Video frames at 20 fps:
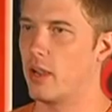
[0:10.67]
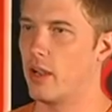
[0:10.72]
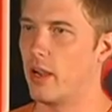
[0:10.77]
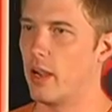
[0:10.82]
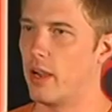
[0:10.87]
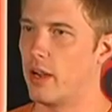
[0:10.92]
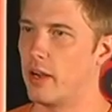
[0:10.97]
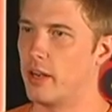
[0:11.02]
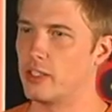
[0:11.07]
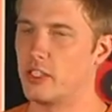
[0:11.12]

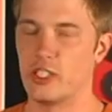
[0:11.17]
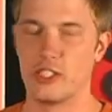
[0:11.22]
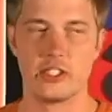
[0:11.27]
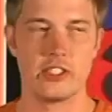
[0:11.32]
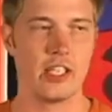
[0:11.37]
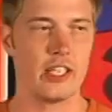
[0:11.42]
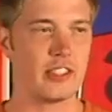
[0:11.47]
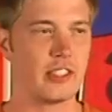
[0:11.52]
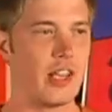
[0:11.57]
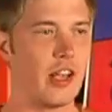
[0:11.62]
and it just
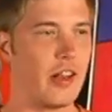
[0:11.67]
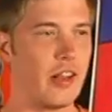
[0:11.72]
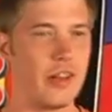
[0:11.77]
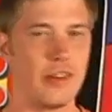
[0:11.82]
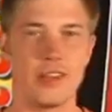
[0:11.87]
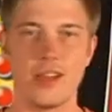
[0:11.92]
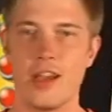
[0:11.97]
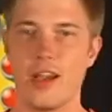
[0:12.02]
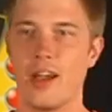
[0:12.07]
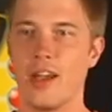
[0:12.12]
says on
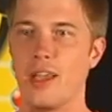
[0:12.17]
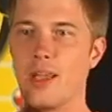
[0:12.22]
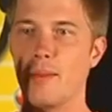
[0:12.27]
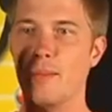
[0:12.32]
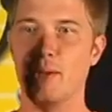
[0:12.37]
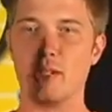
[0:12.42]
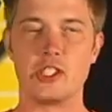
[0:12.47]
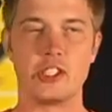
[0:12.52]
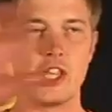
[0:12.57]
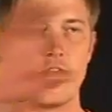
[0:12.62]
it, "I
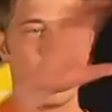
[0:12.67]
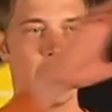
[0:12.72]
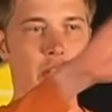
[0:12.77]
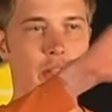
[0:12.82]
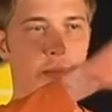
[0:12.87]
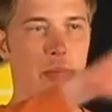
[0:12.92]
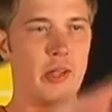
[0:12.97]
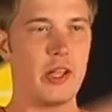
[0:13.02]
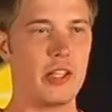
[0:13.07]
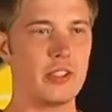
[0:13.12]
am a
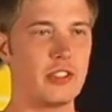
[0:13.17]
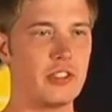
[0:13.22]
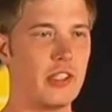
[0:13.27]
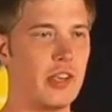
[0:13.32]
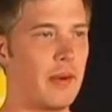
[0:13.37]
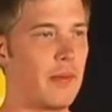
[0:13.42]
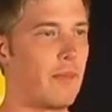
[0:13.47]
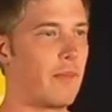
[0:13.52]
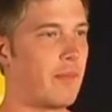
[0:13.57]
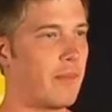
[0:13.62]
child molester."